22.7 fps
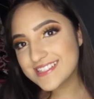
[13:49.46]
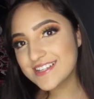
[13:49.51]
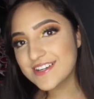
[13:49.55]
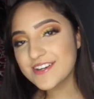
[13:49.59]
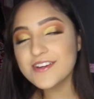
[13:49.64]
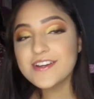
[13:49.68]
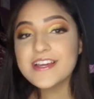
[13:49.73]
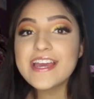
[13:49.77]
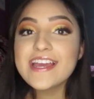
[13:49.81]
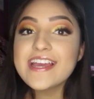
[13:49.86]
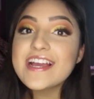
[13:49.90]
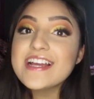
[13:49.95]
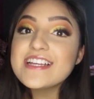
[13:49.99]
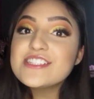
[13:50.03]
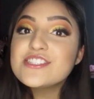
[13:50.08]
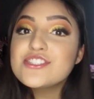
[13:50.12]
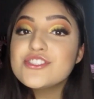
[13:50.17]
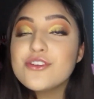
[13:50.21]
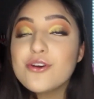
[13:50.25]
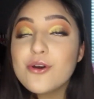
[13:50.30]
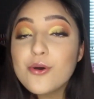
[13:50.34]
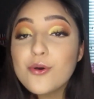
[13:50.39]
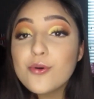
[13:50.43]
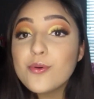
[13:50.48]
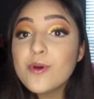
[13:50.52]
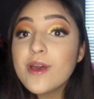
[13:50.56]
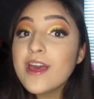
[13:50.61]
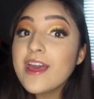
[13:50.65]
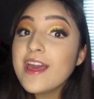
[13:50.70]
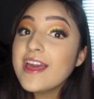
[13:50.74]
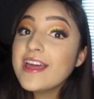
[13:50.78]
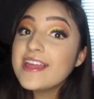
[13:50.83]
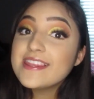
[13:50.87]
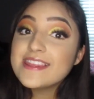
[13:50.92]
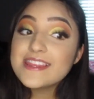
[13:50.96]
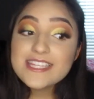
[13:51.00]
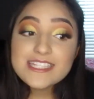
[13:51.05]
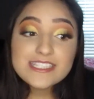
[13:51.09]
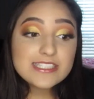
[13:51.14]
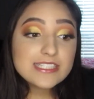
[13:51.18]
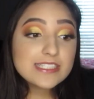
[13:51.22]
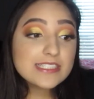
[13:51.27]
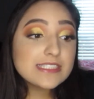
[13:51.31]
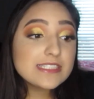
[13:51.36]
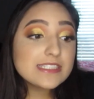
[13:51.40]
Okay guys, so
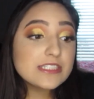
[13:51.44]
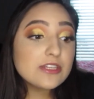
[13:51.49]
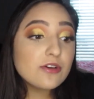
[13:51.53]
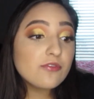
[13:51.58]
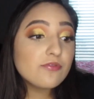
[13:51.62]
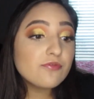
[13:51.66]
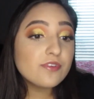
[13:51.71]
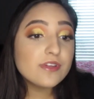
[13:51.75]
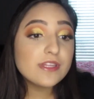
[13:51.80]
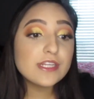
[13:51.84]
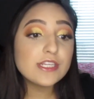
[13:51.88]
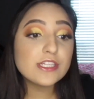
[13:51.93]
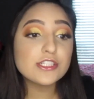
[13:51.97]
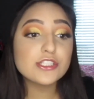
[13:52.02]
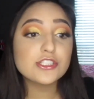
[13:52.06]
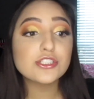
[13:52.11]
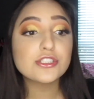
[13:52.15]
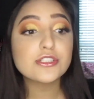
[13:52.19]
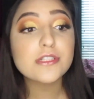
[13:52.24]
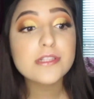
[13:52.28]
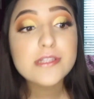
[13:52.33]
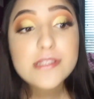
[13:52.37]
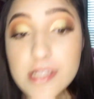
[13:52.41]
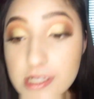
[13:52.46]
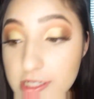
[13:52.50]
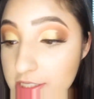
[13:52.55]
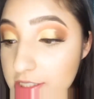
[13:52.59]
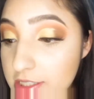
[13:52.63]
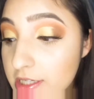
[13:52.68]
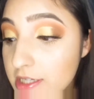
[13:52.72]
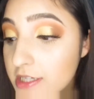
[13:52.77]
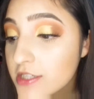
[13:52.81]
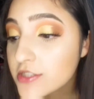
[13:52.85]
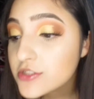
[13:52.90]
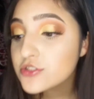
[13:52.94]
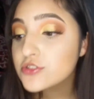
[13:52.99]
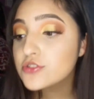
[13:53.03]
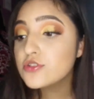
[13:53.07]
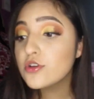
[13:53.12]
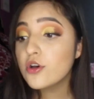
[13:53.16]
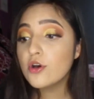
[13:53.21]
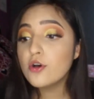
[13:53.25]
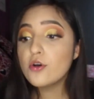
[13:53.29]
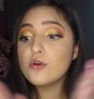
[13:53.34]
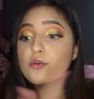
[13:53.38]
this is the finished look.
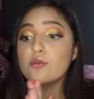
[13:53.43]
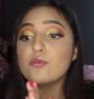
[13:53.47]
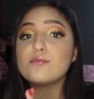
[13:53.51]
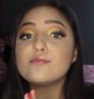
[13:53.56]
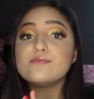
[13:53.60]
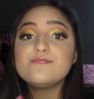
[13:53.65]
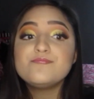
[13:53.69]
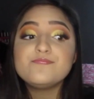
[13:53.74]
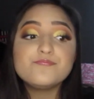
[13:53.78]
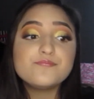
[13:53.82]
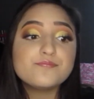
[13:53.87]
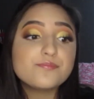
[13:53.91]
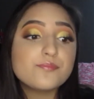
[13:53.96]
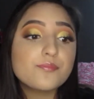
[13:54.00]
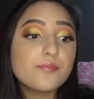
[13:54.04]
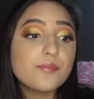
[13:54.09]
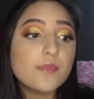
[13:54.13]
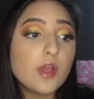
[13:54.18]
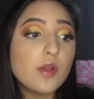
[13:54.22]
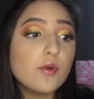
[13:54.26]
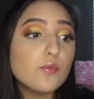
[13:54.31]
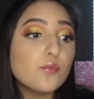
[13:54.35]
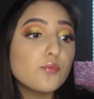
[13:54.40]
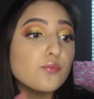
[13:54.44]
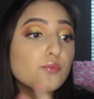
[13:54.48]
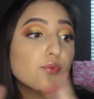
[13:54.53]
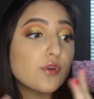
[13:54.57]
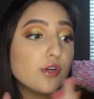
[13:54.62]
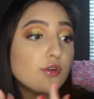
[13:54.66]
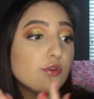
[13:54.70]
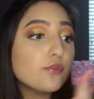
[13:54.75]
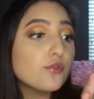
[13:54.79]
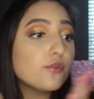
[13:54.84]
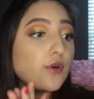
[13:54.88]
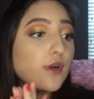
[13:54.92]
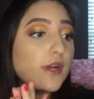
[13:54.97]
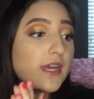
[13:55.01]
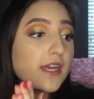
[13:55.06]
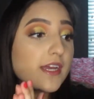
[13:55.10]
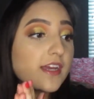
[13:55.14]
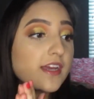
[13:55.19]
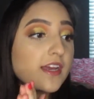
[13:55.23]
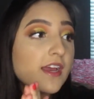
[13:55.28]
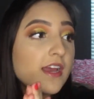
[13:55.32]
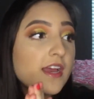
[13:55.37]
So real
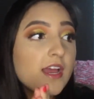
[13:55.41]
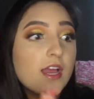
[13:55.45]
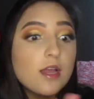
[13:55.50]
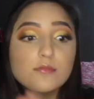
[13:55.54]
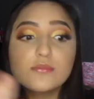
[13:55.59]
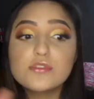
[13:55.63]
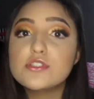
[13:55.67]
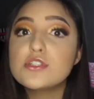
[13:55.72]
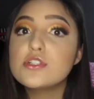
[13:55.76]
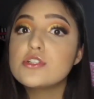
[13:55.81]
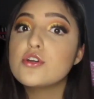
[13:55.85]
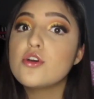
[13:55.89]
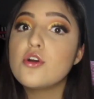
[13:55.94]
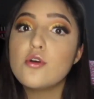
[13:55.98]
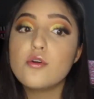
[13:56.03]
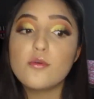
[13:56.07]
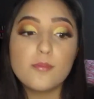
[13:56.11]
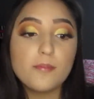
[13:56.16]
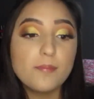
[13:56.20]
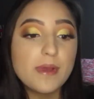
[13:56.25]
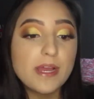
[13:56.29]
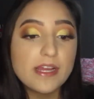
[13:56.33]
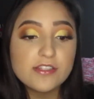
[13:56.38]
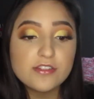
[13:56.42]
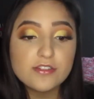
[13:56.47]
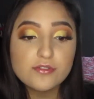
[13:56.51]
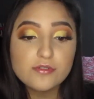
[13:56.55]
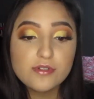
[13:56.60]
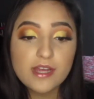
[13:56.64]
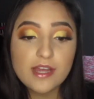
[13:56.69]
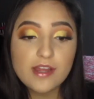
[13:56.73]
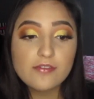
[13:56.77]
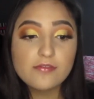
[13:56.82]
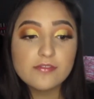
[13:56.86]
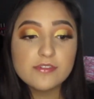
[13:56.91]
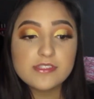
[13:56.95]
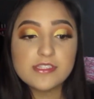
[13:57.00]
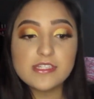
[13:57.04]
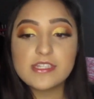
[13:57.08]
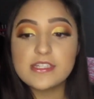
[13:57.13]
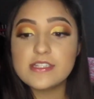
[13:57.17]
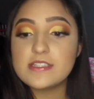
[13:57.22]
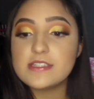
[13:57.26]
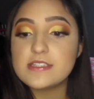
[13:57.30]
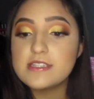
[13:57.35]
quick, I'm just gonna go back through
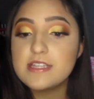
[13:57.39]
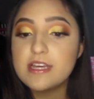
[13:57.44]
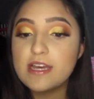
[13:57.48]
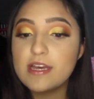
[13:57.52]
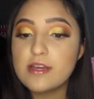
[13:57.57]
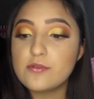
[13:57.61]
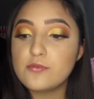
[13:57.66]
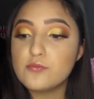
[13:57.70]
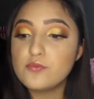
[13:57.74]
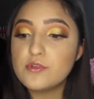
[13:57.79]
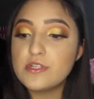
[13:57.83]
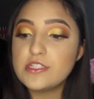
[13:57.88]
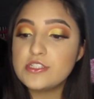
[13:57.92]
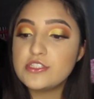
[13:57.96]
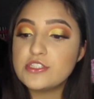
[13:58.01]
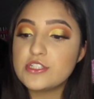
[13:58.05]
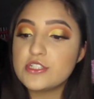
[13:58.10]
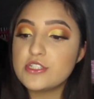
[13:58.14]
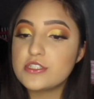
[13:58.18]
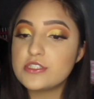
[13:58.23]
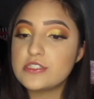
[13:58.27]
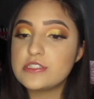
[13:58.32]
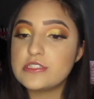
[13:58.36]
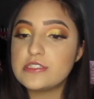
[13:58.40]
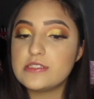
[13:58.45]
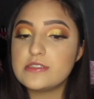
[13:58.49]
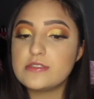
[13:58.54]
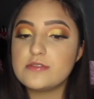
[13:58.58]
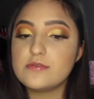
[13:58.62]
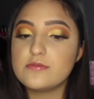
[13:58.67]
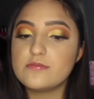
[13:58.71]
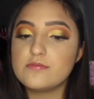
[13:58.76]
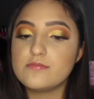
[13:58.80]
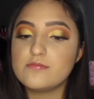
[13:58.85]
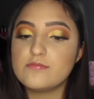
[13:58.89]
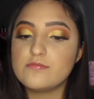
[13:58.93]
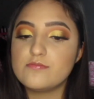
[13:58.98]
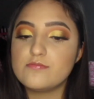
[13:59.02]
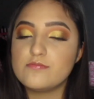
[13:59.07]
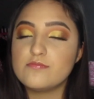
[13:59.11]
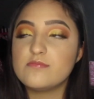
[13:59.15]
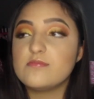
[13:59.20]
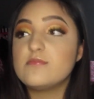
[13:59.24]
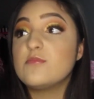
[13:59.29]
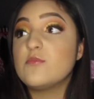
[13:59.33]
everything that we just
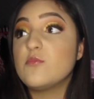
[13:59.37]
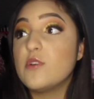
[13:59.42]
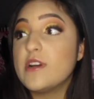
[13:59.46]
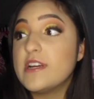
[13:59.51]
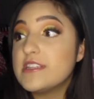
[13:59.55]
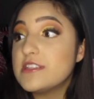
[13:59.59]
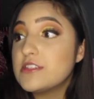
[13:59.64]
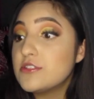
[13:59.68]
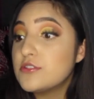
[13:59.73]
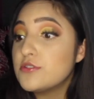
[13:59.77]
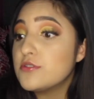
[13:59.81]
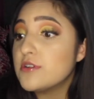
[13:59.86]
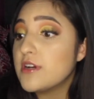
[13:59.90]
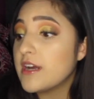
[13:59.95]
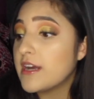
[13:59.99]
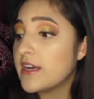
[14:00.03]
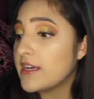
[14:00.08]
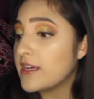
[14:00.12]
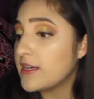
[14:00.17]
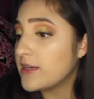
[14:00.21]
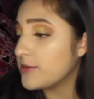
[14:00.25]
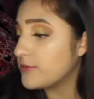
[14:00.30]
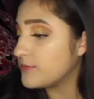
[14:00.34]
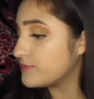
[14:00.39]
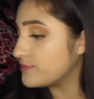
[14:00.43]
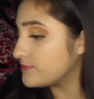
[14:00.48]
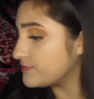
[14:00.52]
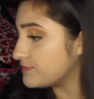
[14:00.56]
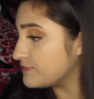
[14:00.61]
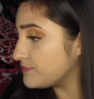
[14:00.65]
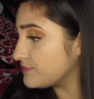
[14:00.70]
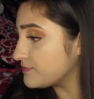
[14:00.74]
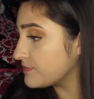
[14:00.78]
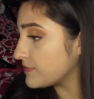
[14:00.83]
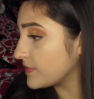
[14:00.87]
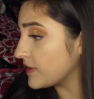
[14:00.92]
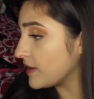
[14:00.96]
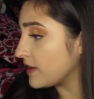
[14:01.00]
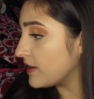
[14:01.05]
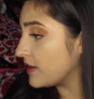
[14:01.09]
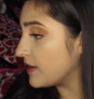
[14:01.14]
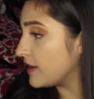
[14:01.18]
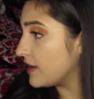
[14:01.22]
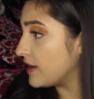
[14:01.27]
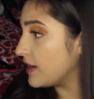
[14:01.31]
went through. I'm
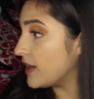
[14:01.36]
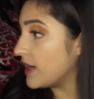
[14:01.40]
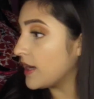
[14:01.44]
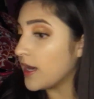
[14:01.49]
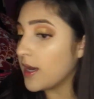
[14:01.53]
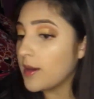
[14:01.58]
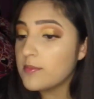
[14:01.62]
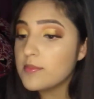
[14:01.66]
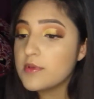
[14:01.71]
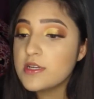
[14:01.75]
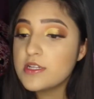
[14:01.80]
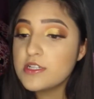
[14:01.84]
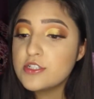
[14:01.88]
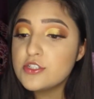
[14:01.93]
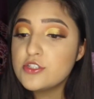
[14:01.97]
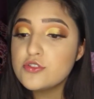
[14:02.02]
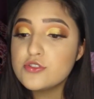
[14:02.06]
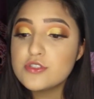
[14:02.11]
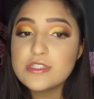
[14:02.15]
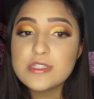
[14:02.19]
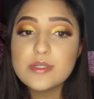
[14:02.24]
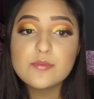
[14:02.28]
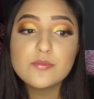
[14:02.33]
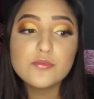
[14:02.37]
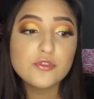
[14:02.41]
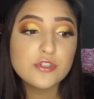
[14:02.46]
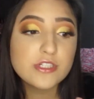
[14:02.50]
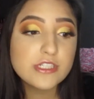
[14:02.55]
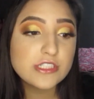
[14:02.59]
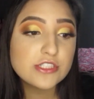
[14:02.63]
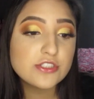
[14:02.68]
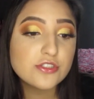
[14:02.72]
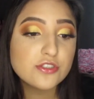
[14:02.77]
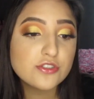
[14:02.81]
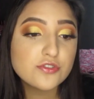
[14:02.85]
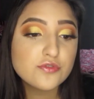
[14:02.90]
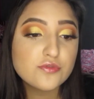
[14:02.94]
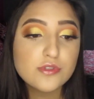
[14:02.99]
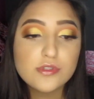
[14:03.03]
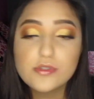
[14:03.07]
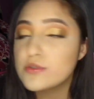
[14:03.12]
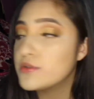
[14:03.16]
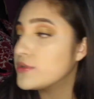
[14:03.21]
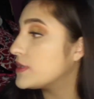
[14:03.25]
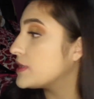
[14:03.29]
gonna do some research
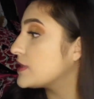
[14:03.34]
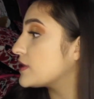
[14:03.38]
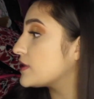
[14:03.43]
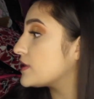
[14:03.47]
real quick.